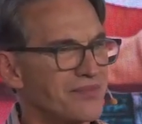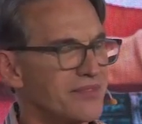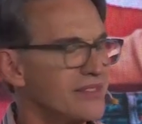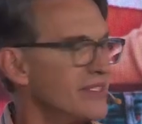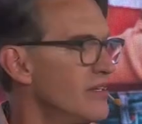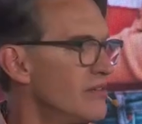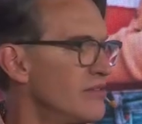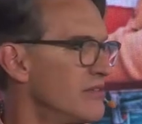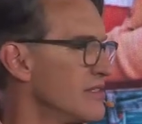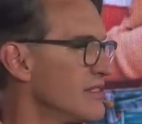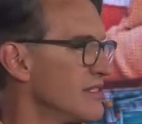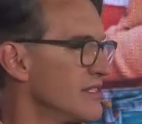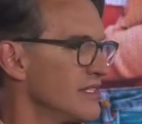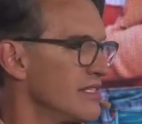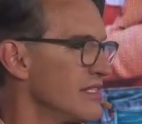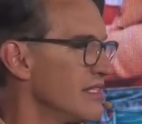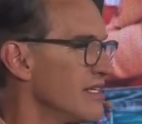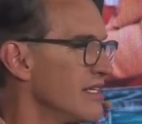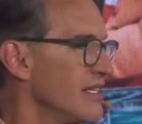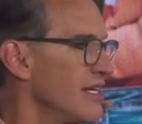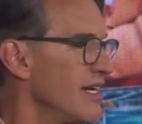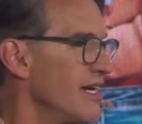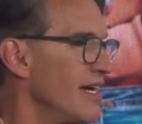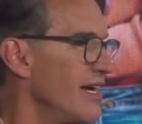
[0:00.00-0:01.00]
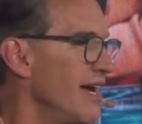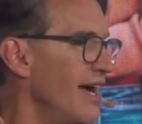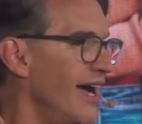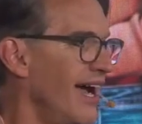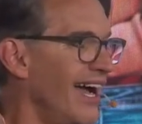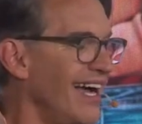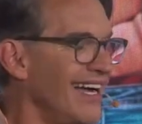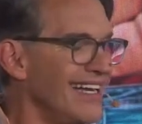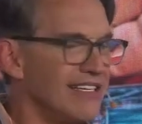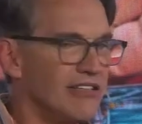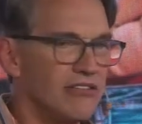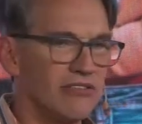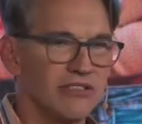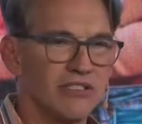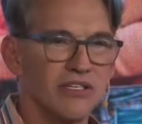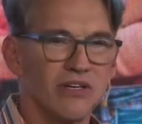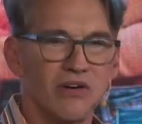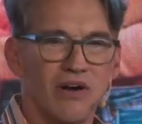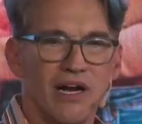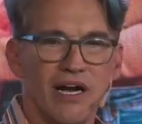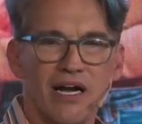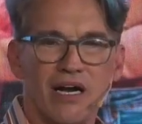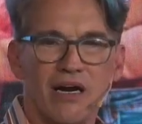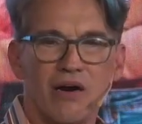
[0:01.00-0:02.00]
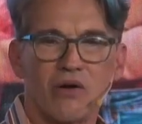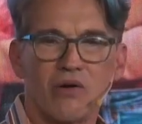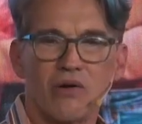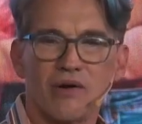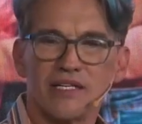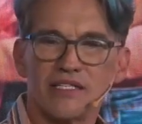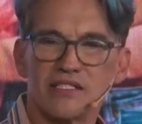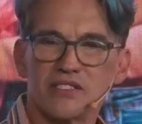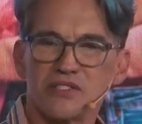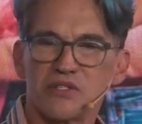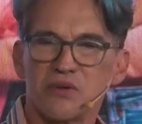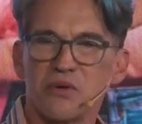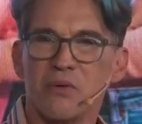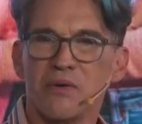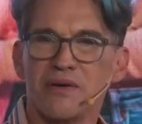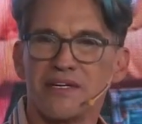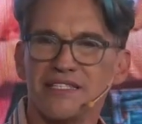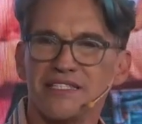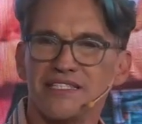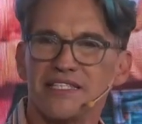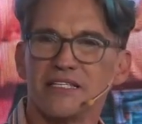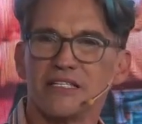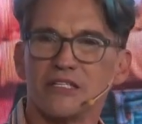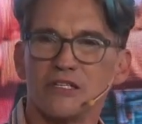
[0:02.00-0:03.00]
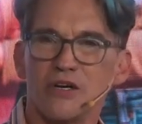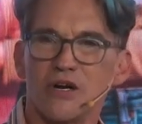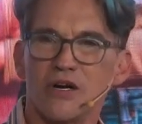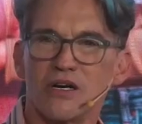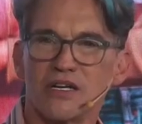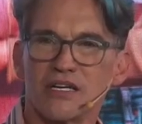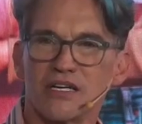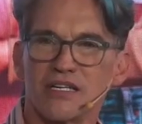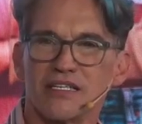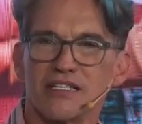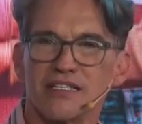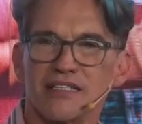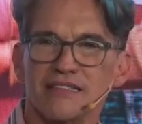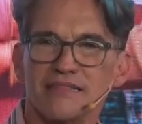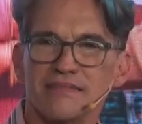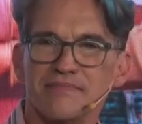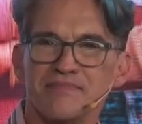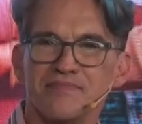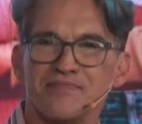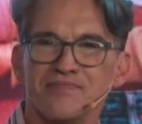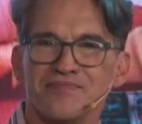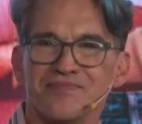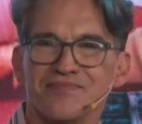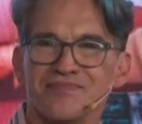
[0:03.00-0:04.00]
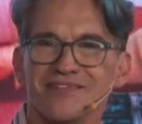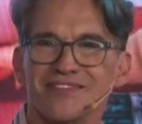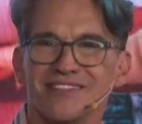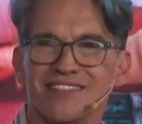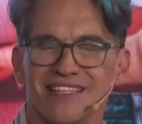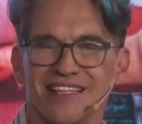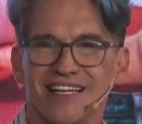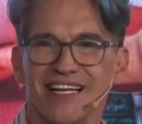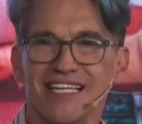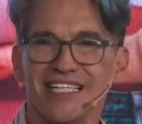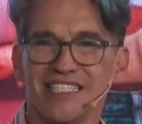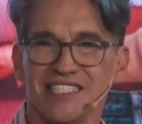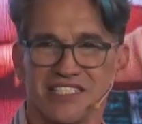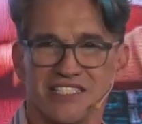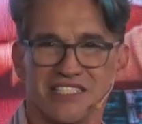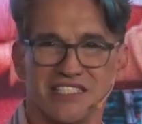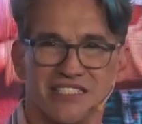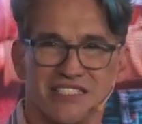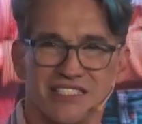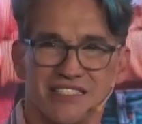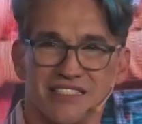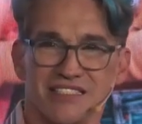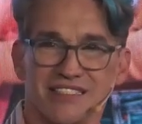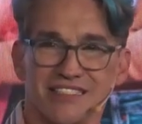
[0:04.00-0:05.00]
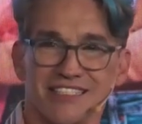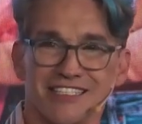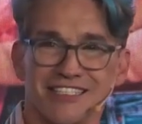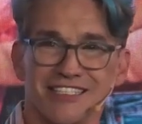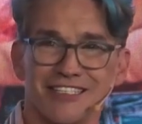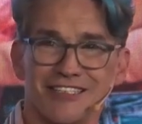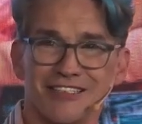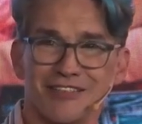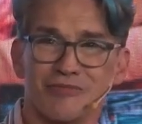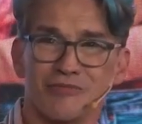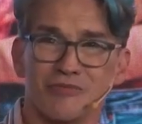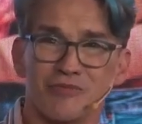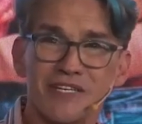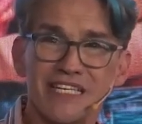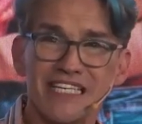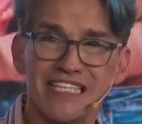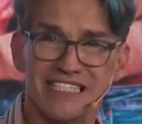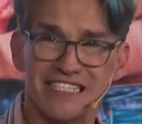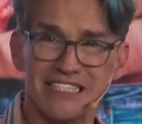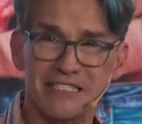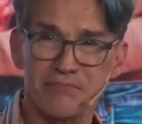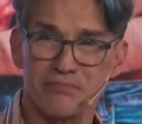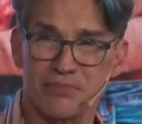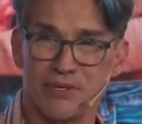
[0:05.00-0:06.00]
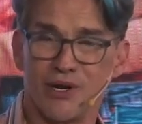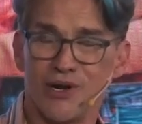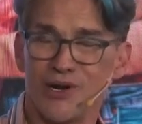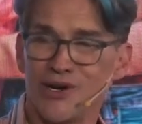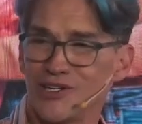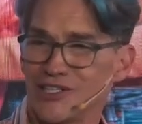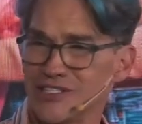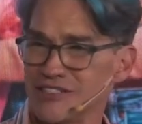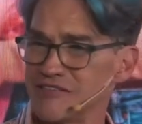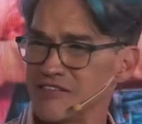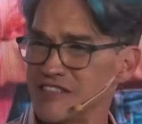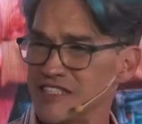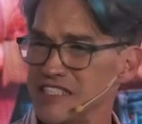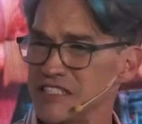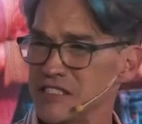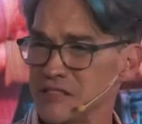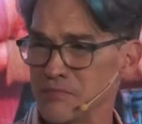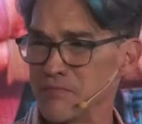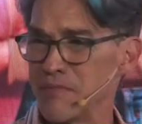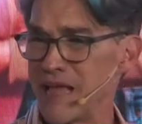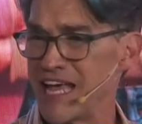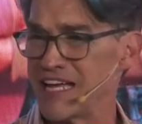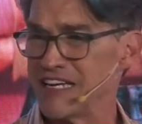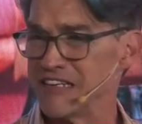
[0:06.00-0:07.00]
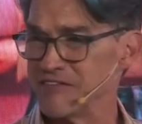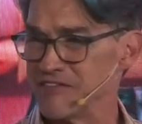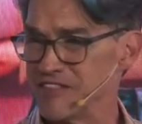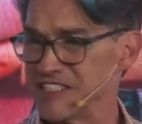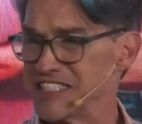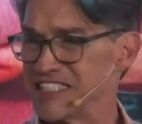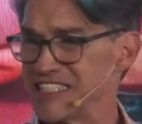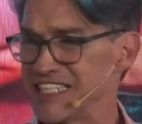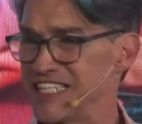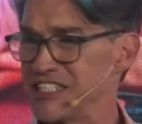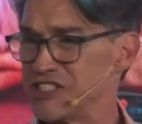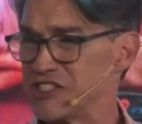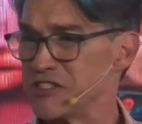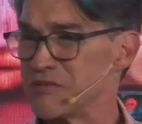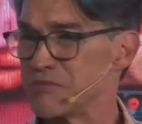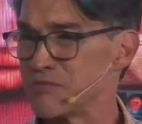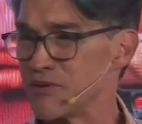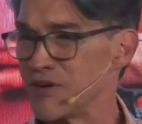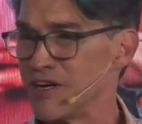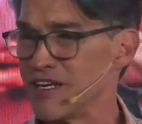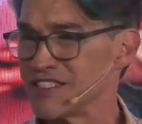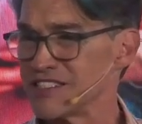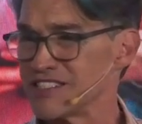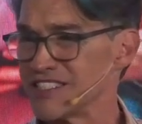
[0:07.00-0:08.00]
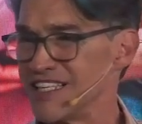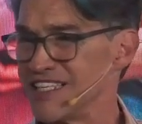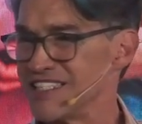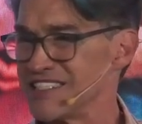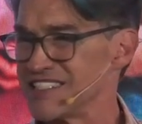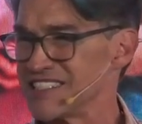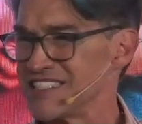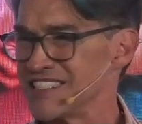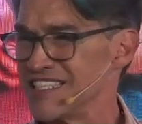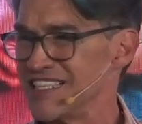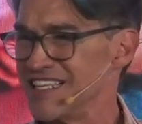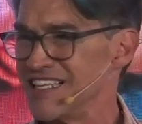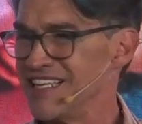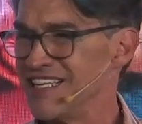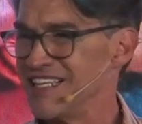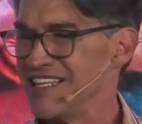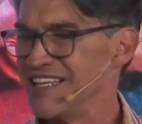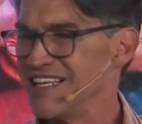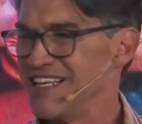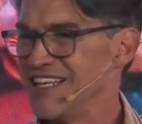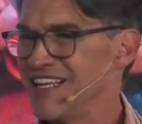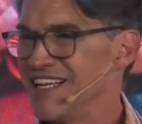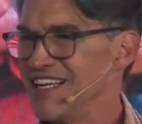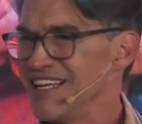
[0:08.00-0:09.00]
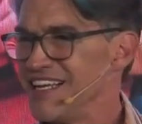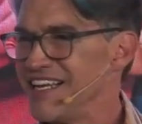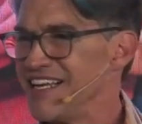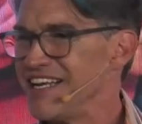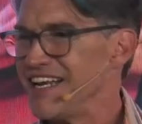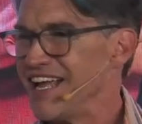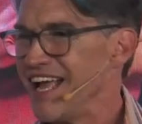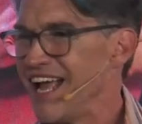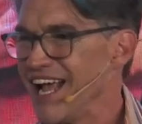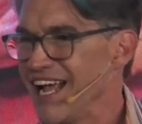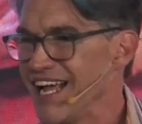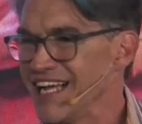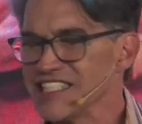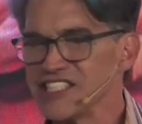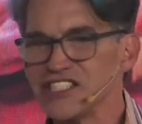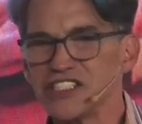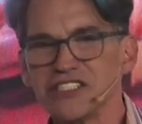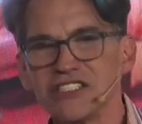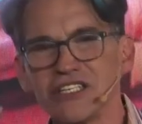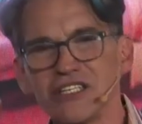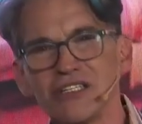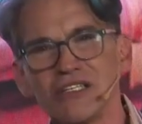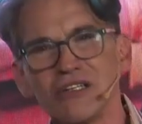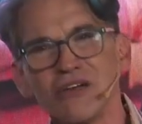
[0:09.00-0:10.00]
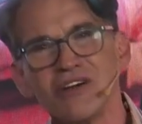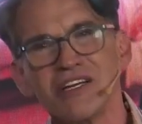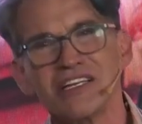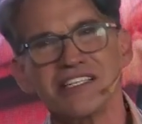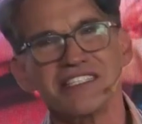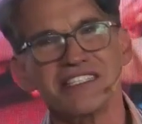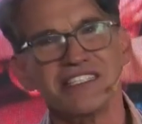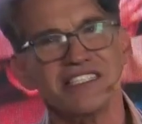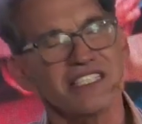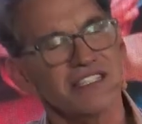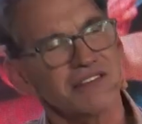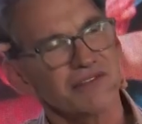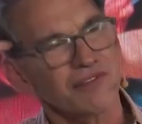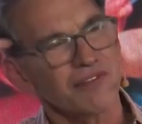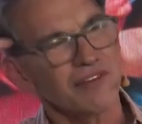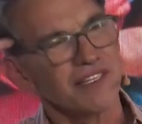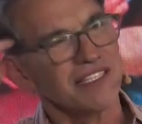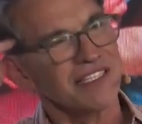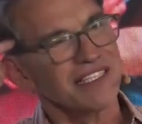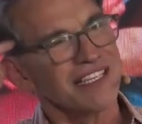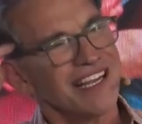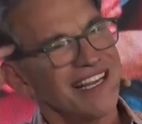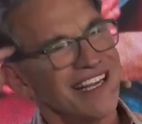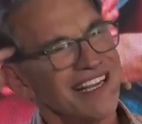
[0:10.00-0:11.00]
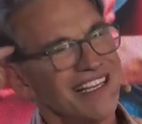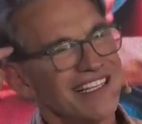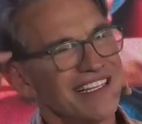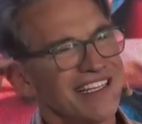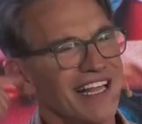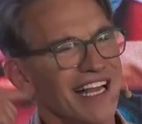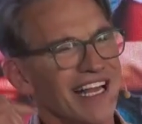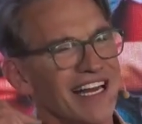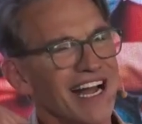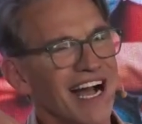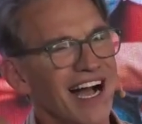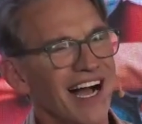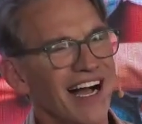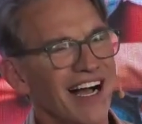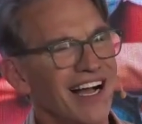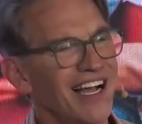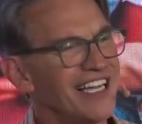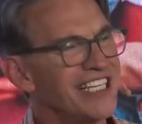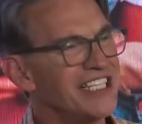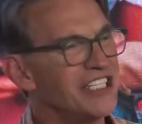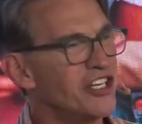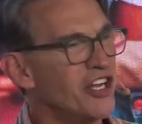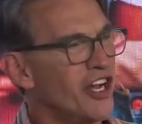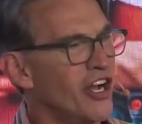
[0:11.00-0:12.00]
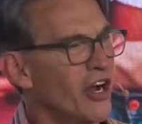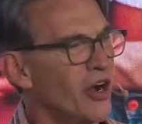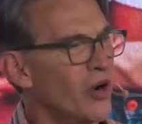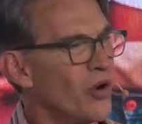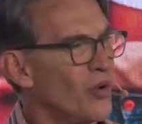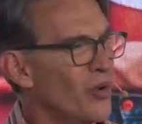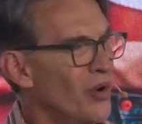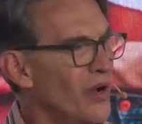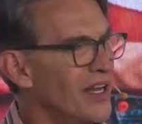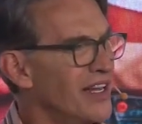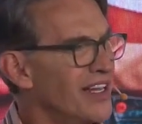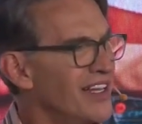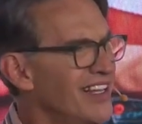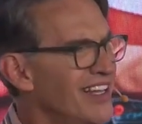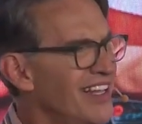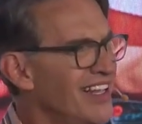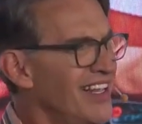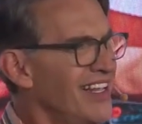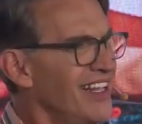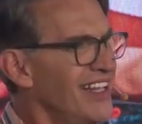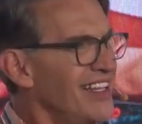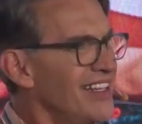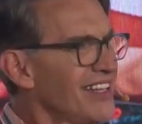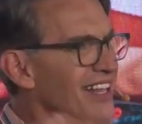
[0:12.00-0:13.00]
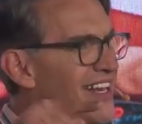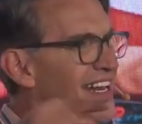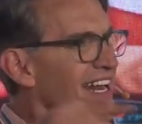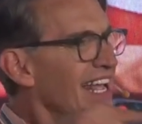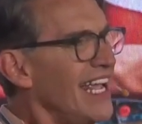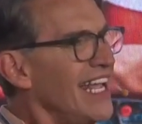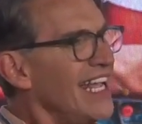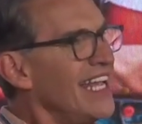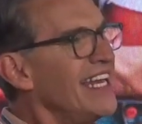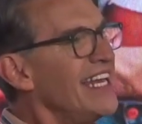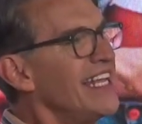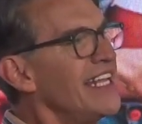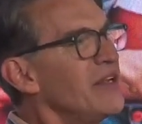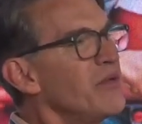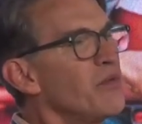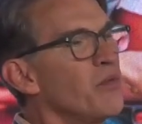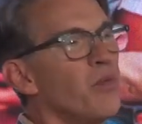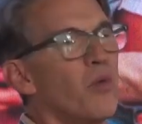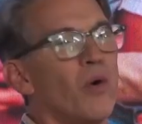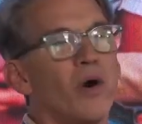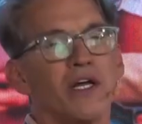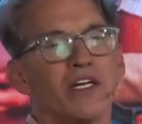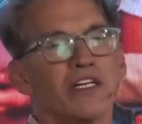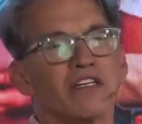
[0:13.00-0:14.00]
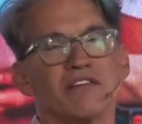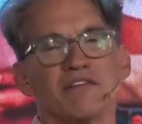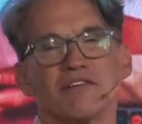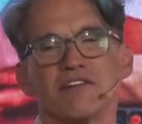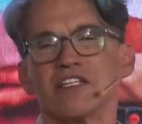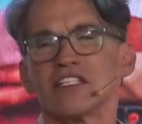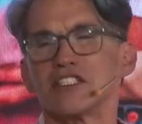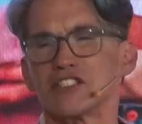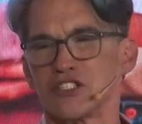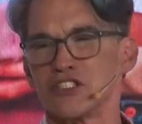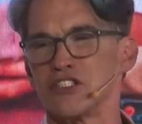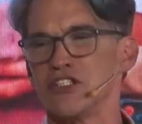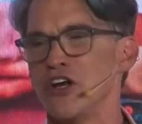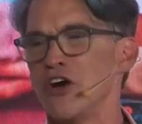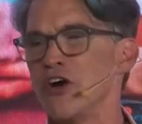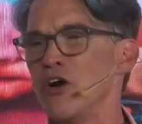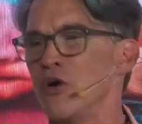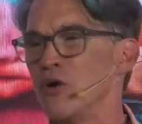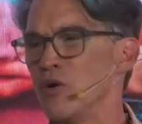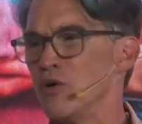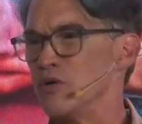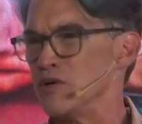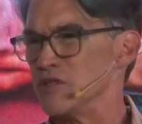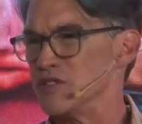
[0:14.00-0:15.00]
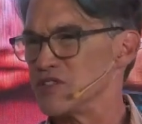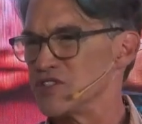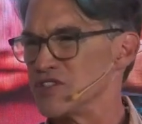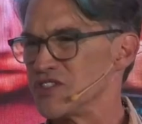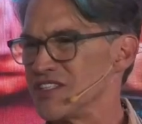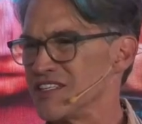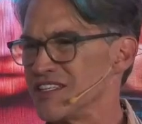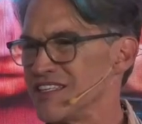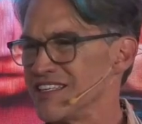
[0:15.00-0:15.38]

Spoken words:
No, I don't know how it's going to look. That's really part of this manifestation process. It has to look different than I know, than any one of us knows.